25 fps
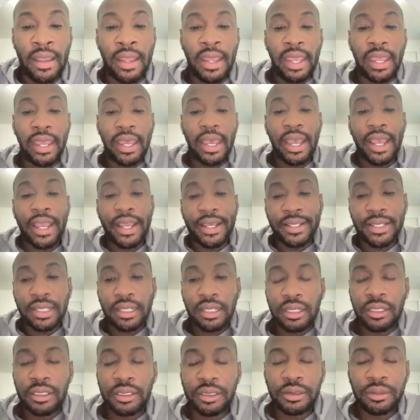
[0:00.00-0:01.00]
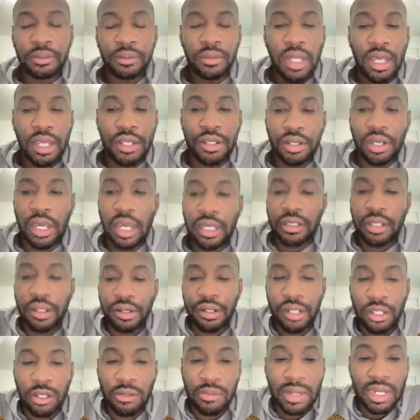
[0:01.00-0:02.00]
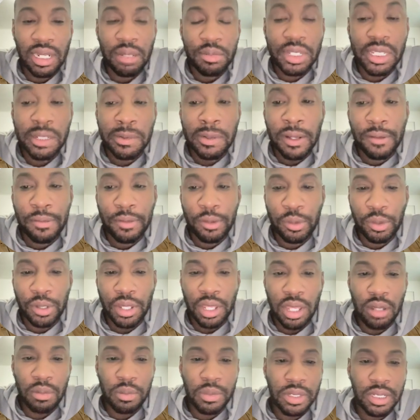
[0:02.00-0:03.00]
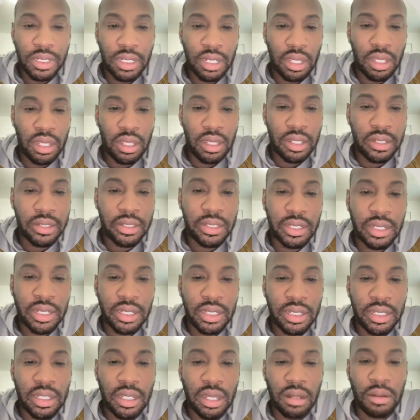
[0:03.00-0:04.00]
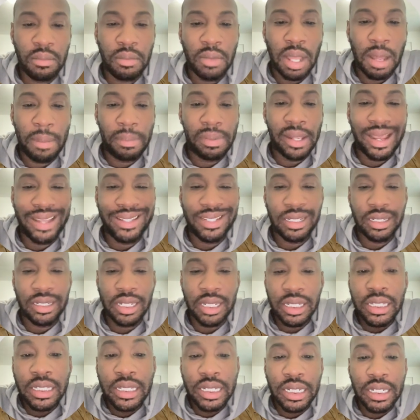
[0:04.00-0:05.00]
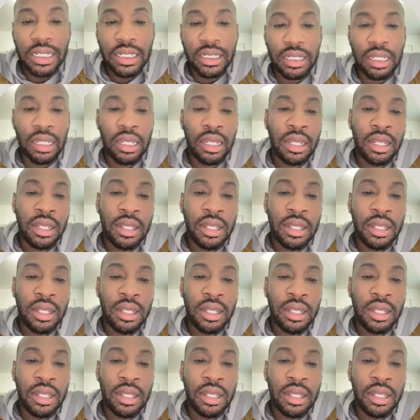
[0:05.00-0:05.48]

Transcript: Hey guys, as you guys already know, my name is Matthew Williams, and this is Applied Statistics